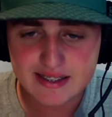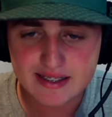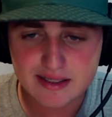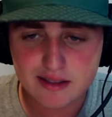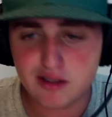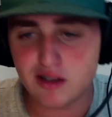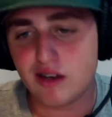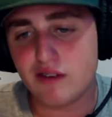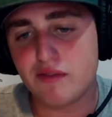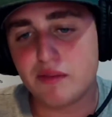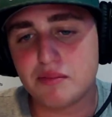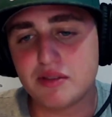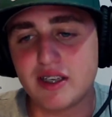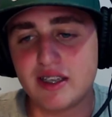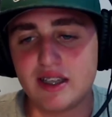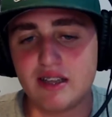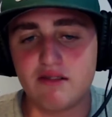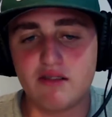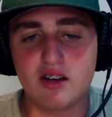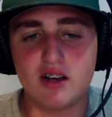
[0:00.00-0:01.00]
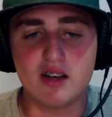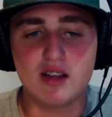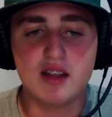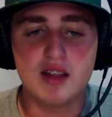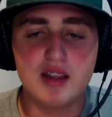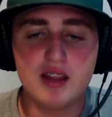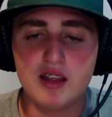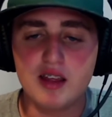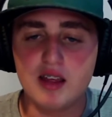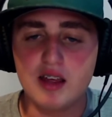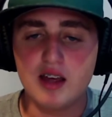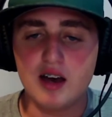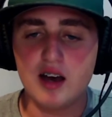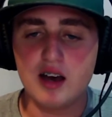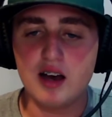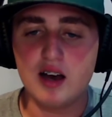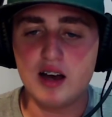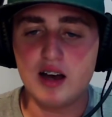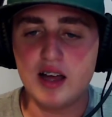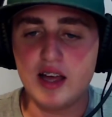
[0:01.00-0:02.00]
Sorry if I'm saying that wrong.
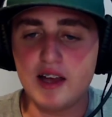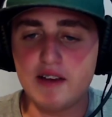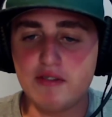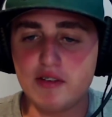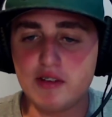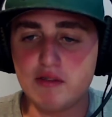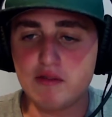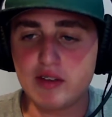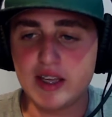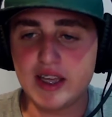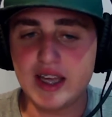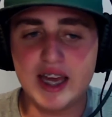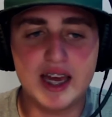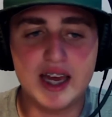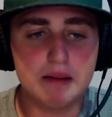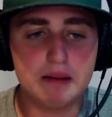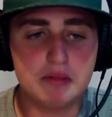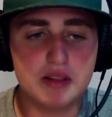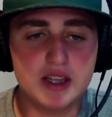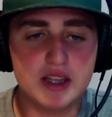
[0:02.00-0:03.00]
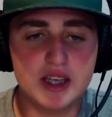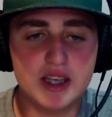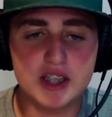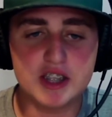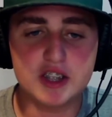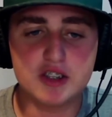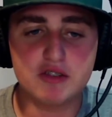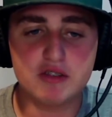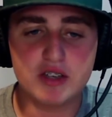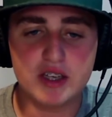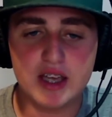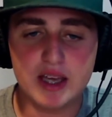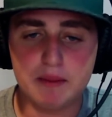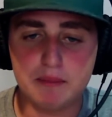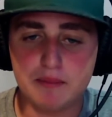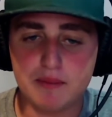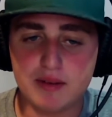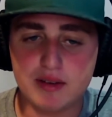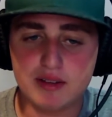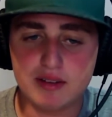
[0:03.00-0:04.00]
Eflin rehabbed the injury
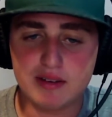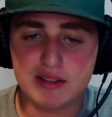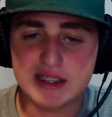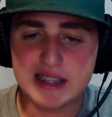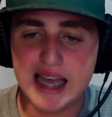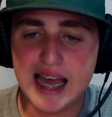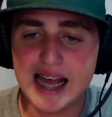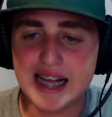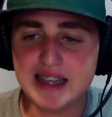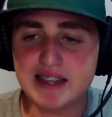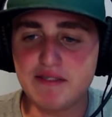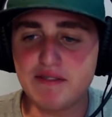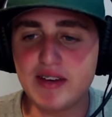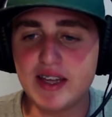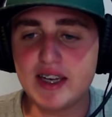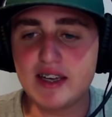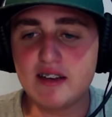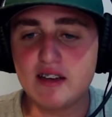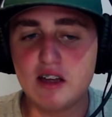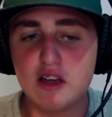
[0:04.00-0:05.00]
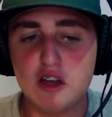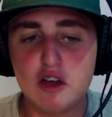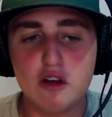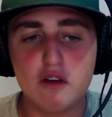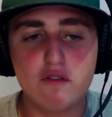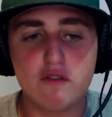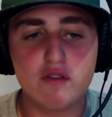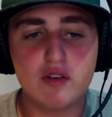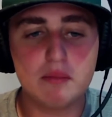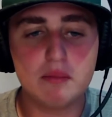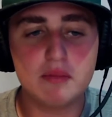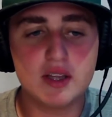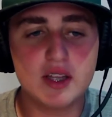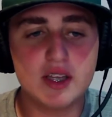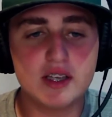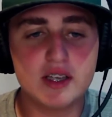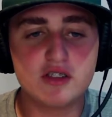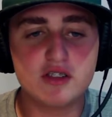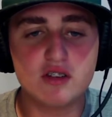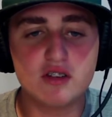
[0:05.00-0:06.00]
and was activated from the
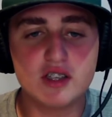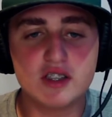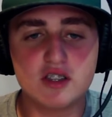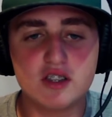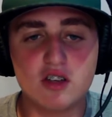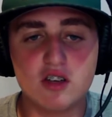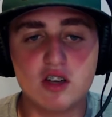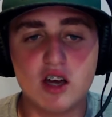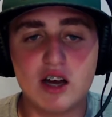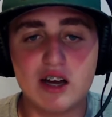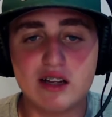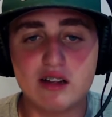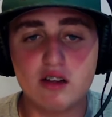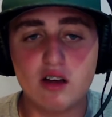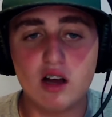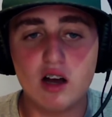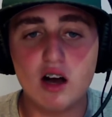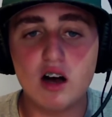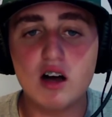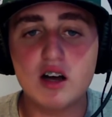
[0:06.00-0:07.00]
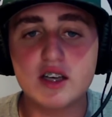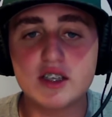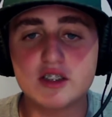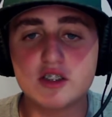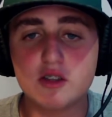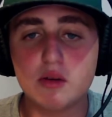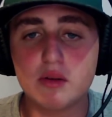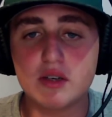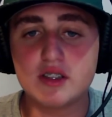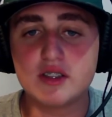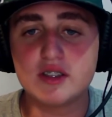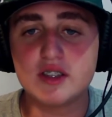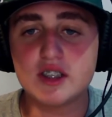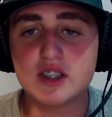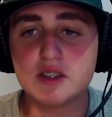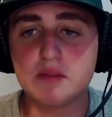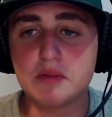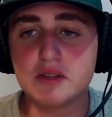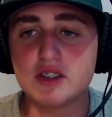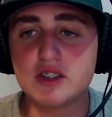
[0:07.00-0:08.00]
injured list on August
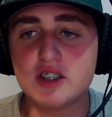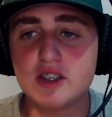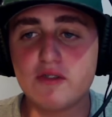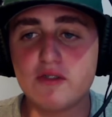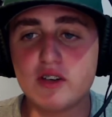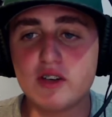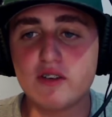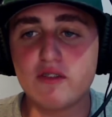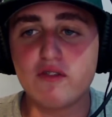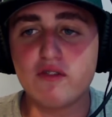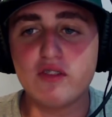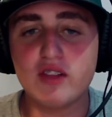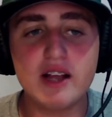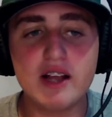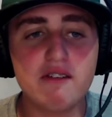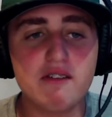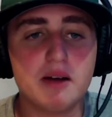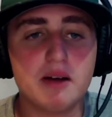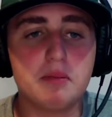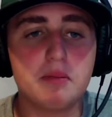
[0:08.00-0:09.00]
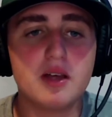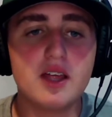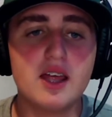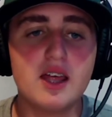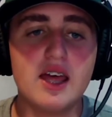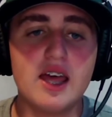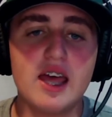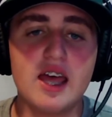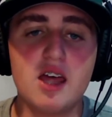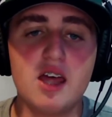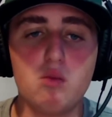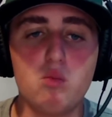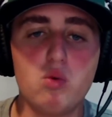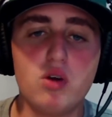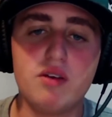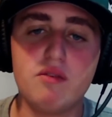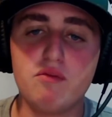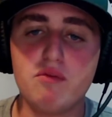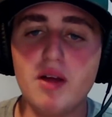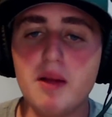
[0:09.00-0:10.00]
26th, but suffered a flare-up and
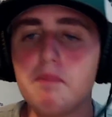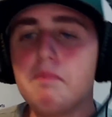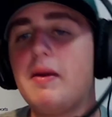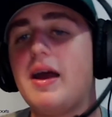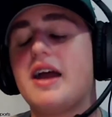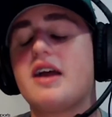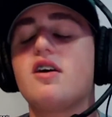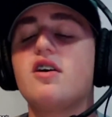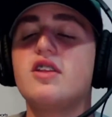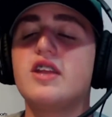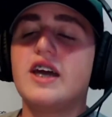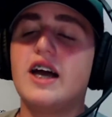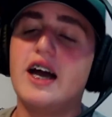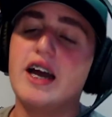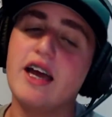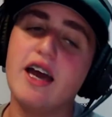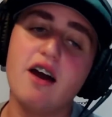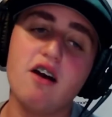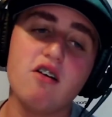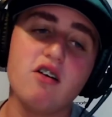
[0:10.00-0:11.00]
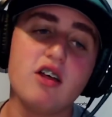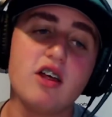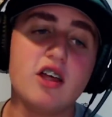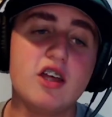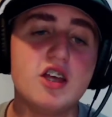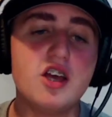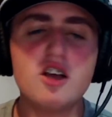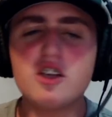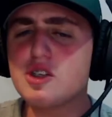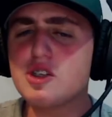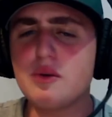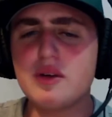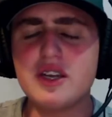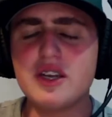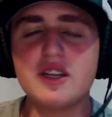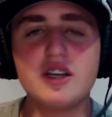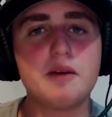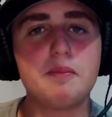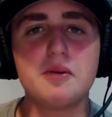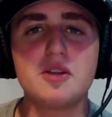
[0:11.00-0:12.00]
went right back on the IL. He also
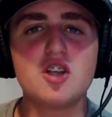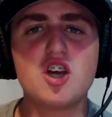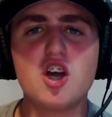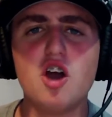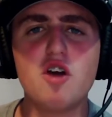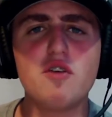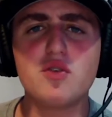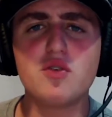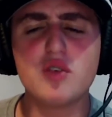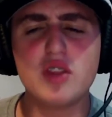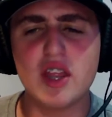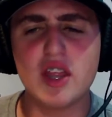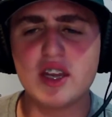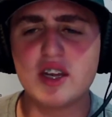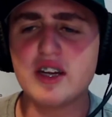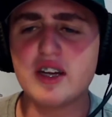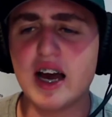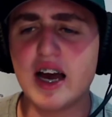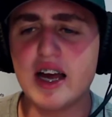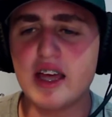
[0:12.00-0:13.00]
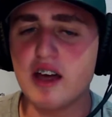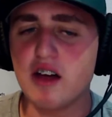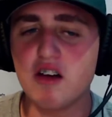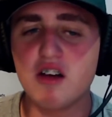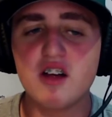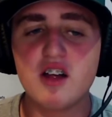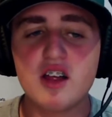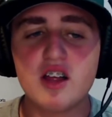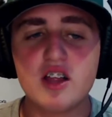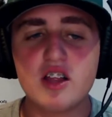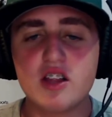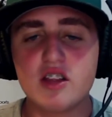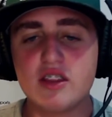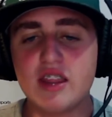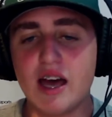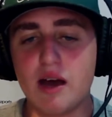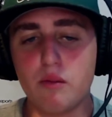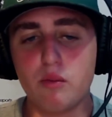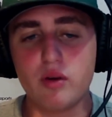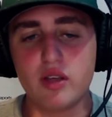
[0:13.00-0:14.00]
ended up on the COVID-related IL
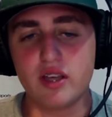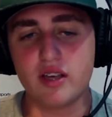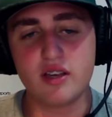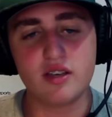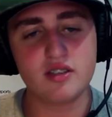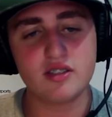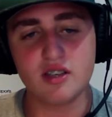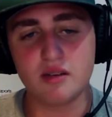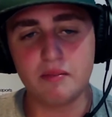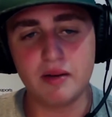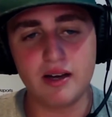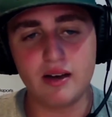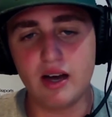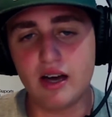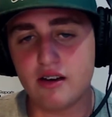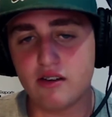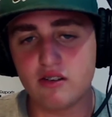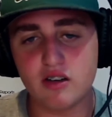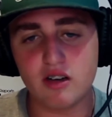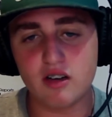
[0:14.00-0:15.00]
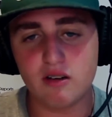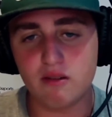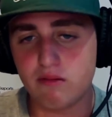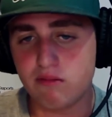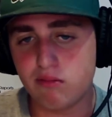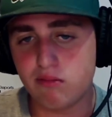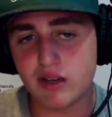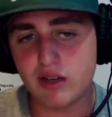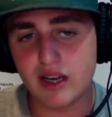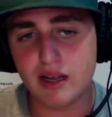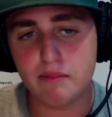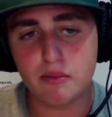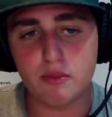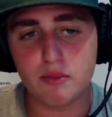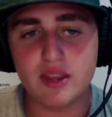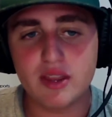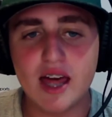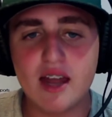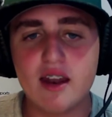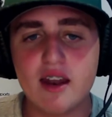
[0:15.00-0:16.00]
that week somehow. I don't know what happened
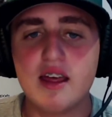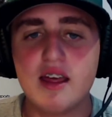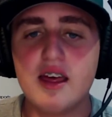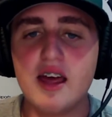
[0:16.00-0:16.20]
with that.